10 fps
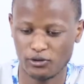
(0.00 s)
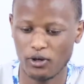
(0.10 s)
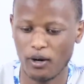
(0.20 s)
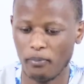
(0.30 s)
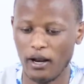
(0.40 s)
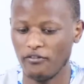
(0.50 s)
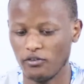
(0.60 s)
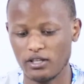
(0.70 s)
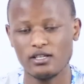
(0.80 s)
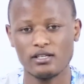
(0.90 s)
to apply
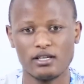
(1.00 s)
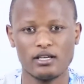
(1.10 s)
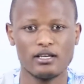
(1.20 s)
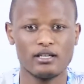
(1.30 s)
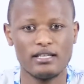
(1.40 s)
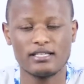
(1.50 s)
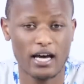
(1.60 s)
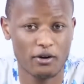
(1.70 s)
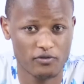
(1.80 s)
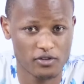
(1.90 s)
for this
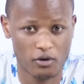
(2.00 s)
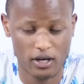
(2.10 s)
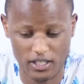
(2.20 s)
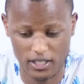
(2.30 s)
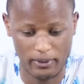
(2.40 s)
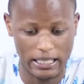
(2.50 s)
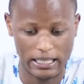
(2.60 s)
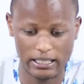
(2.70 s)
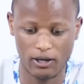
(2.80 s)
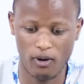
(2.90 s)
kind of scholarship, in
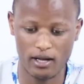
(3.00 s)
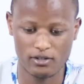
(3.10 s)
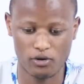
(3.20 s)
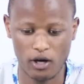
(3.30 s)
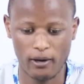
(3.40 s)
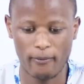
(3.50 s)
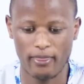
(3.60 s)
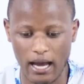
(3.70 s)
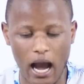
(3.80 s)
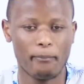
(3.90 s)
other words. So
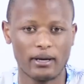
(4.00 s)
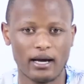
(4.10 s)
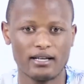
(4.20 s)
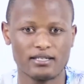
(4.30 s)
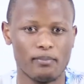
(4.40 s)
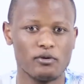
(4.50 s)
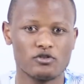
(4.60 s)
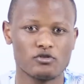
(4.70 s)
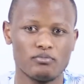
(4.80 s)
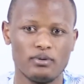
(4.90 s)
the applicants
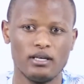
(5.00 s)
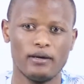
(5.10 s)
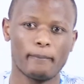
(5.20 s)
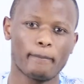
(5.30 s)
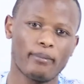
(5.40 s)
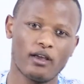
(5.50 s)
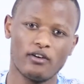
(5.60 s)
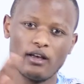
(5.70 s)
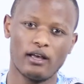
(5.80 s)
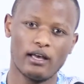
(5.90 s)
supposed to be
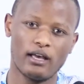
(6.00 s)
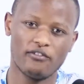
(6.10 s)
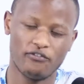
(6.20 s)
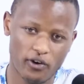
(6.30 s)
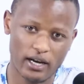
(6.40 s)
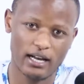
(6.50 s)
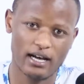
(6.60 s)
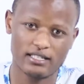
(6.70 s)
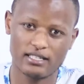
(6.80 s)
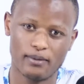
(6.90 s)

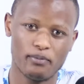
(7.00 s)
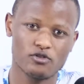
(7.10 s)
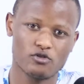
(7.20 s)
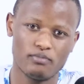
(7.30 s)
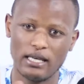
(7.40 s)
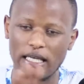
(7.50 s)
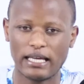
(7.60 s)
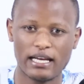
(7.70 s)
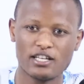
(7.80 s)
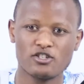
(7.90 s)
foreigners, supposed to be
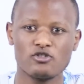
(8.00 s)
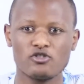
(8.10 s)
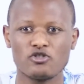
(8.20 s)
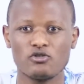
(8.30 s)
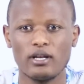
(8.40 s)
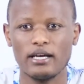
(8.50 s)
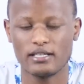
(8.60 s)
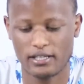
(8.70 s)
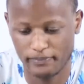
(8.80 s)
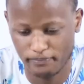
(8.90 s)
international
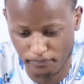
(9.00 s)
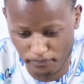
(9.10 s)
students.